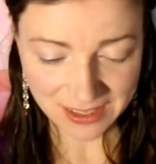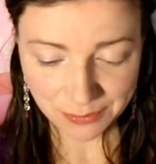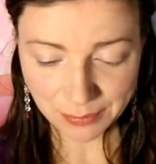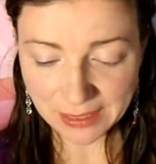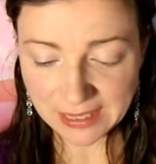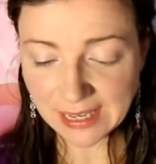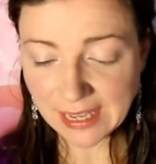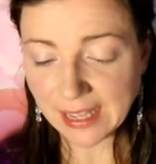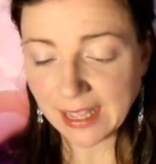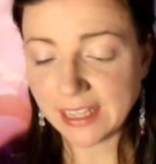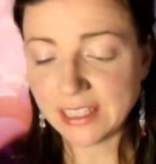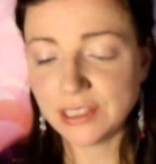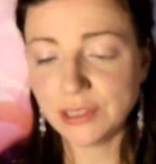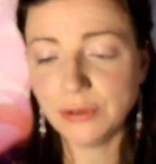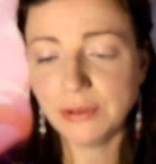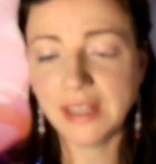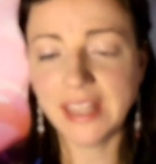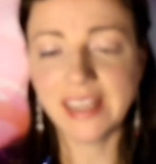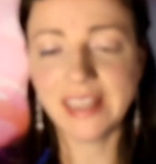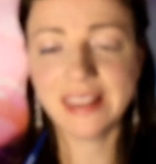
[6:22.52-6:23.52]
But yeah, I
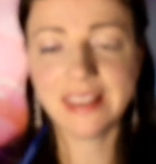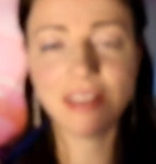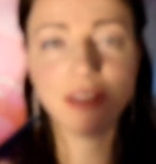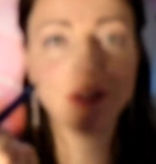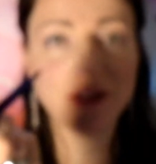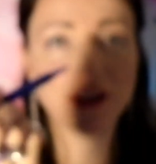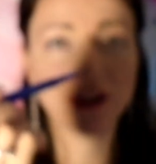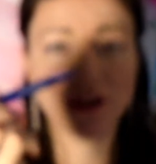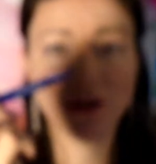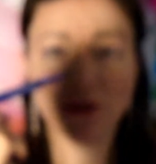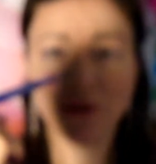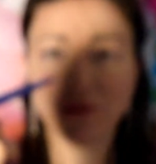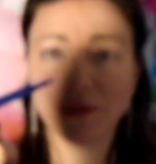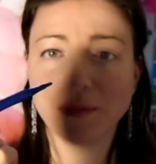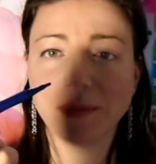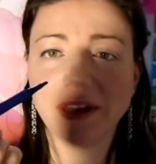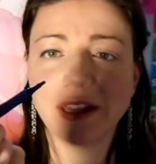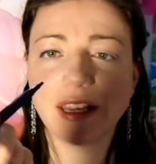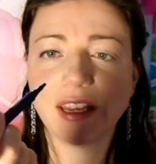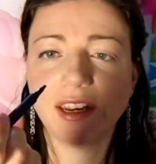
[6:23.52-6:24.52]
do like that you can go
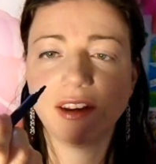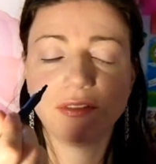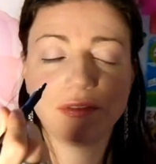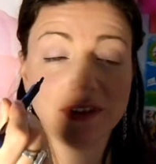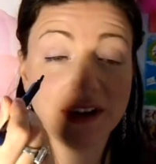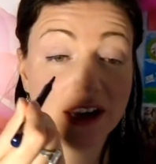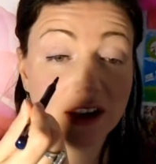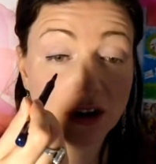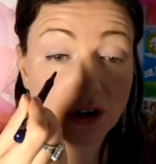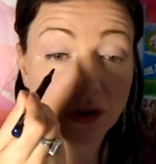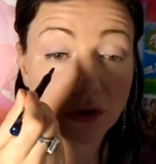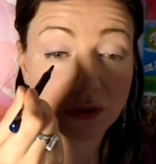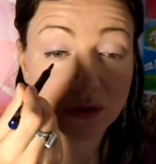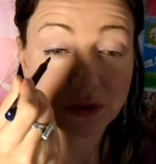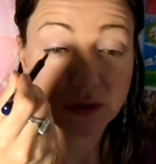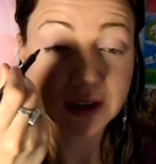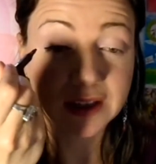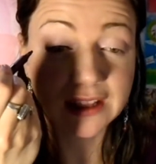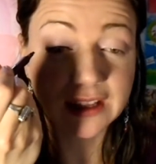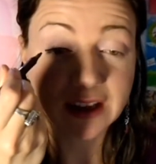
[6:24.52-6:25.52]
from the kind of
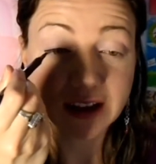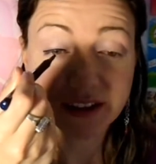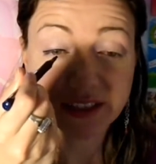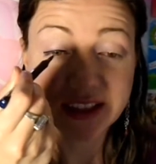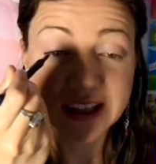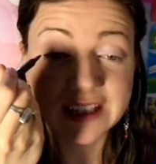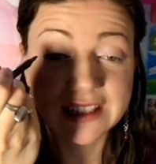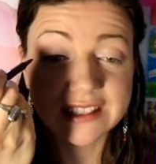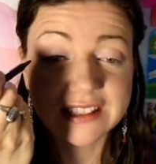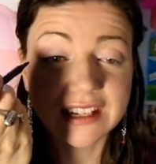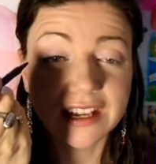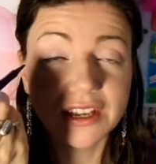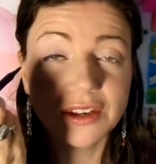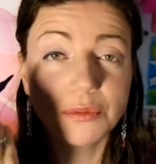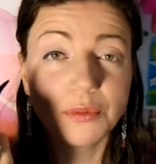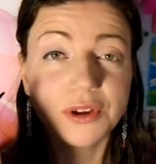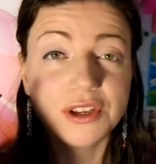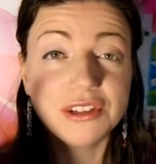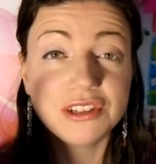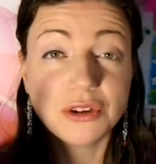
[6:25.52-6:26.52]
narrow on the
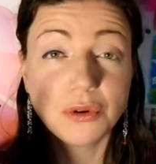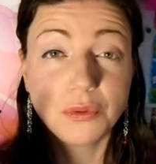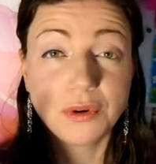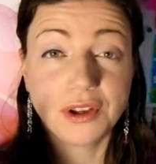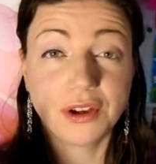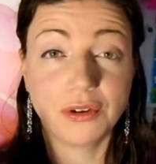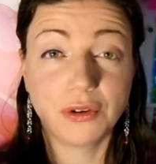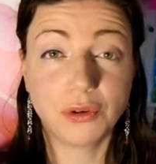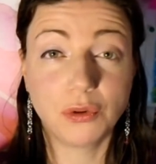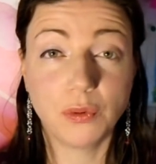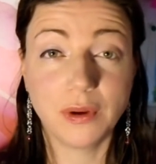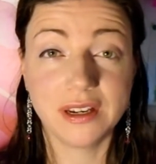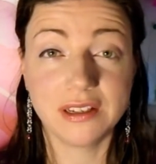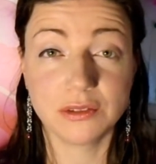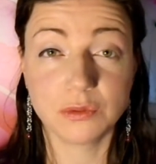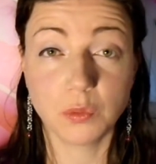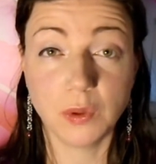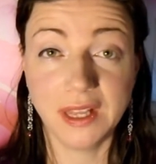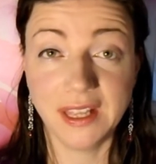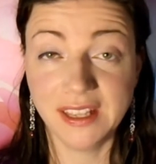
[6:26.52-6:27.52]
inside where you don't want to go quite
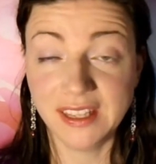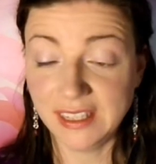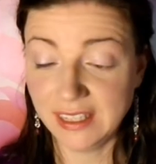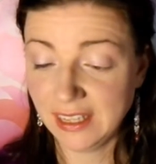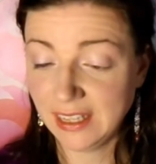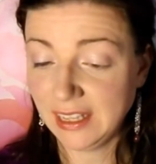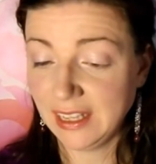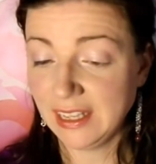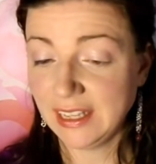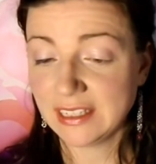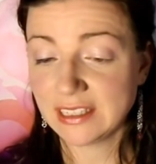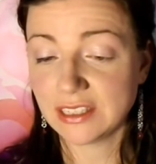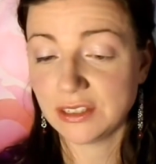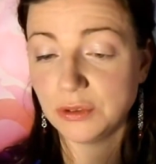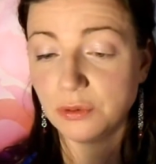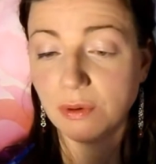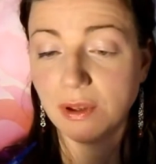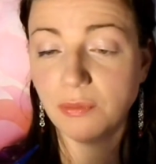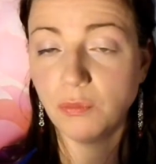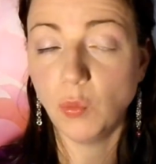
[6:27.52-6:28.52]
as wild
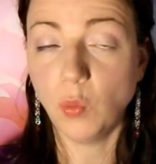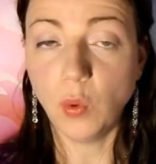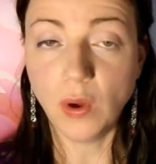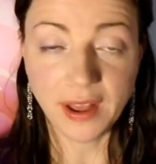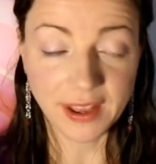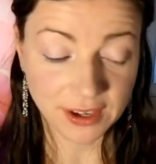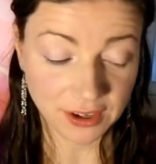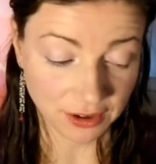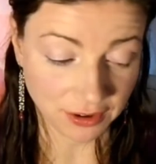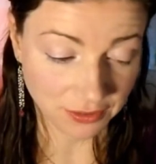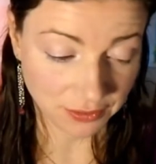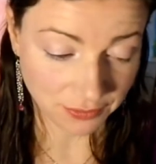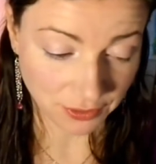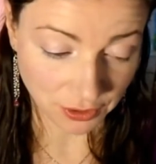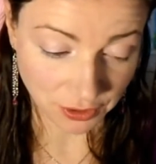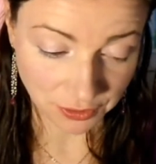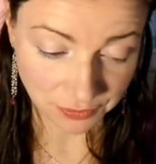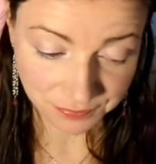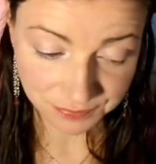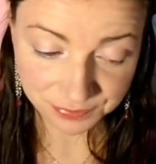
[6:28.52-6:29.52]
to wider
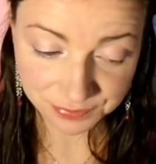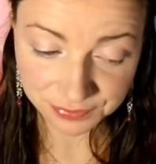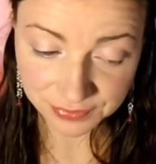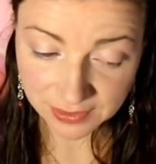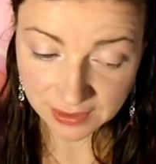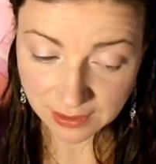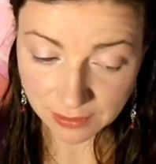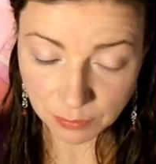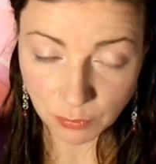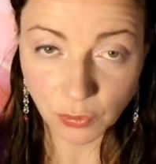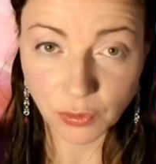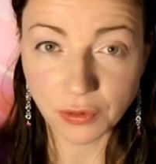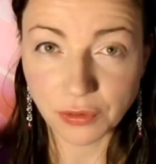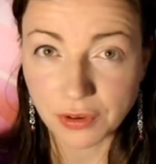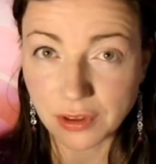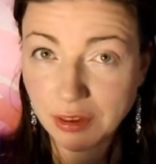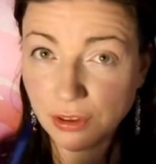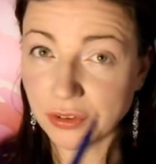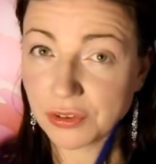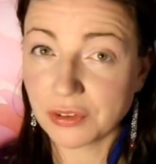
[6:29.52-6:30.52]
for more
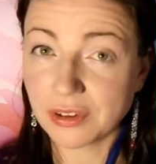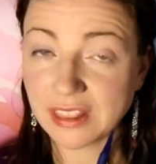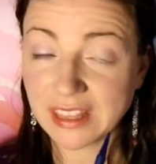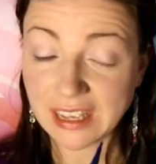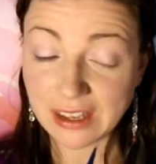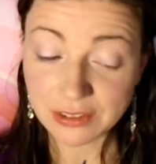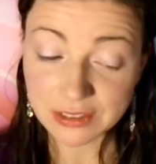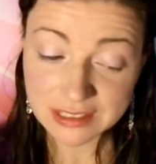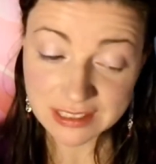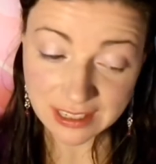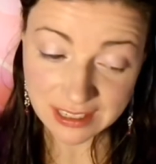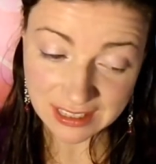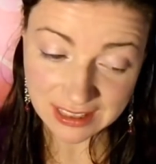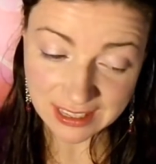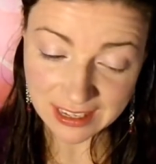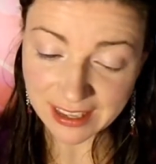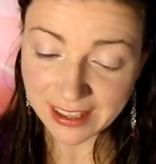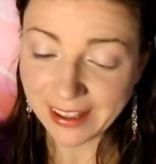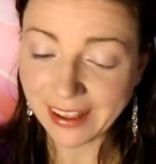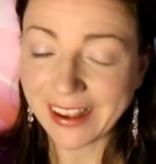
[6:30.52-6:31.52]
closer to the outside of
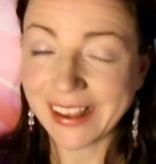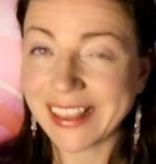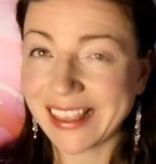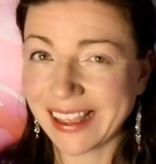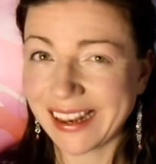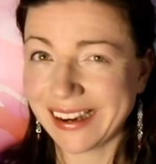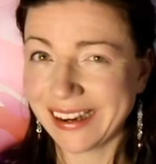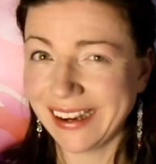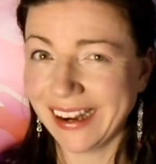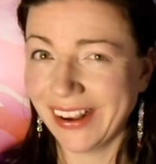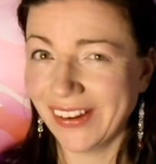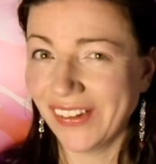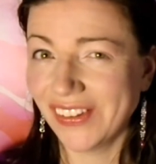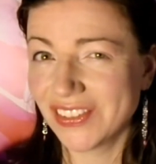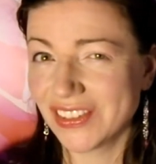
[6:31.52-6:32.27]
the eye. I get it now.